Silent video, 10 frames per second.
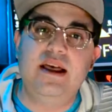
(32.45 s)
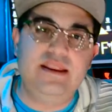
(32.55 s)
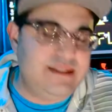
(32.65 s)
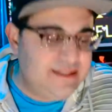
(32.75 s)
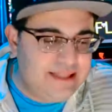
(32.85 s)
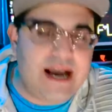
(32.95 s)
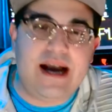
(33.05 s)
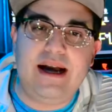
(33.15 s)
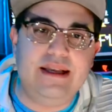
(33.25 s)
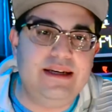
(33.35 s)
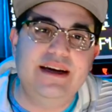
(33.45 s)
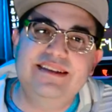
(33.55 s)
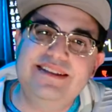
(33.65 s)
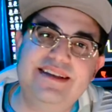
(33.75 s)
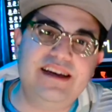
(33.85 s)
the Don
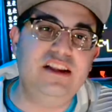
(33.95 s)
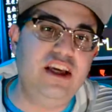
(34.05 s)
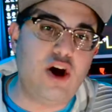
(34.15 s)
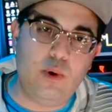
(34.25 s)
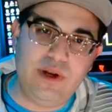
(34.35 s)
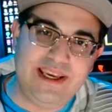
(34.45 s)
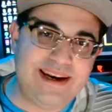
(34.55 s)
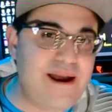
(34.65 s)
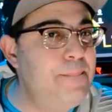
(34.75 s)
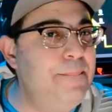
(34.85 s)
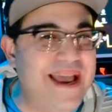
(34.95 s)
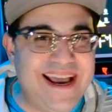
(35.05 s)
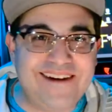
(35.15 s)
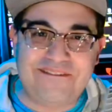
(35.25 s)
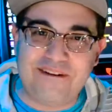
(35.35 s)
Ziglioni, and I'm
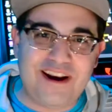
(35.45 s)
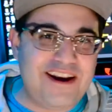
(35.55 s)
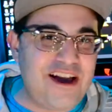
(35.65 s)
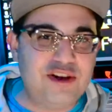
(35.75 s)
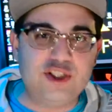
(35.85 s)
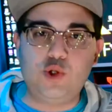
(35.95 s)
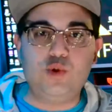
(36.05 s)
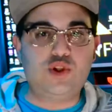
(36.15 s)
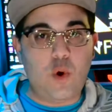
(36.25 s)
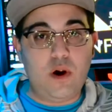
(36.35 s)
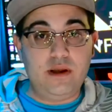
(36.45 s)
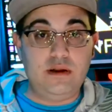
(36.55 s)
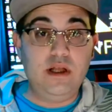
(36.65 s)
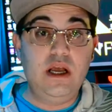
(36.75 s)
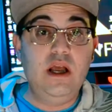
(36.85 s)
back for another tutorial.
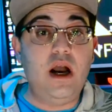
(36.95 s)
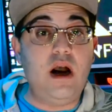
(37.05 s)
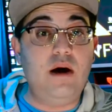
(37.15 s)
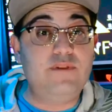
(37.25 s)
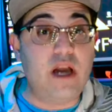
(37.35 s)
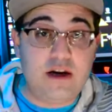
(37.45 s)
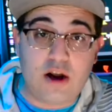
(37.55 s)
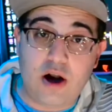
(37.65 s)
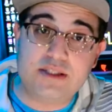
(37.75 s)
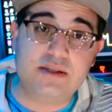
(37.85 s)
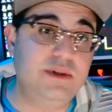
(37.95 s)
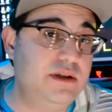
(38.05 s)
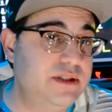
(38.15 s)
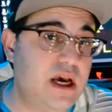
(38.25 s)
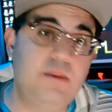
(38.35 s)
I've got an awesome
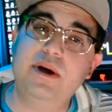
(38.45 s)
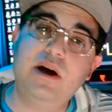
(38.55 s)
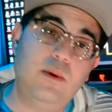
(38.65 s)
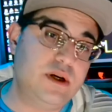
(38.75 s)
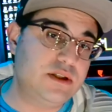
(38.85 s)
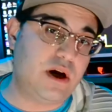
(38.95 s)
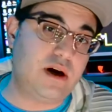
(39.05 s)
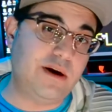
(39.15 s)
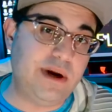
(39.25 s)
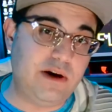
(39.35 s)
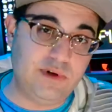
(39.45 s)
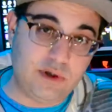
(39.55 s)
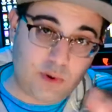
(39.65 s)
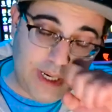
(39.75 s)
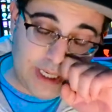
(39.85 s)
little topic I want to talk about real
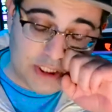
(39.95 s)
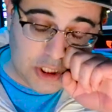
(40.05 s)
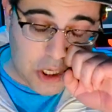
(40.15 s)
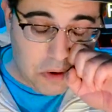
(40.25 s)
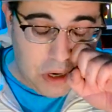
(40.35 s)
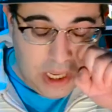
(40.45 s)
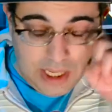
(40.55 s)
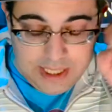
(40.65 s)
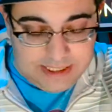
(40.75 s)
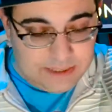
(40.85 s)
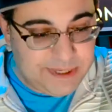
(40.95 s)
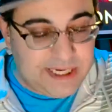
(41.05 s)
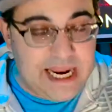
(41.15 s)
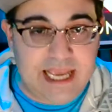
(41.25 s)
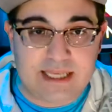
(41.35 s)
quick. So, it's been
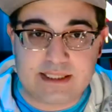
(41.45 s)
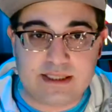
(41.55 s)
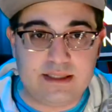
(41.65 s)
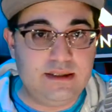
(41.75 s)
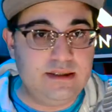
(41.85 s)
asked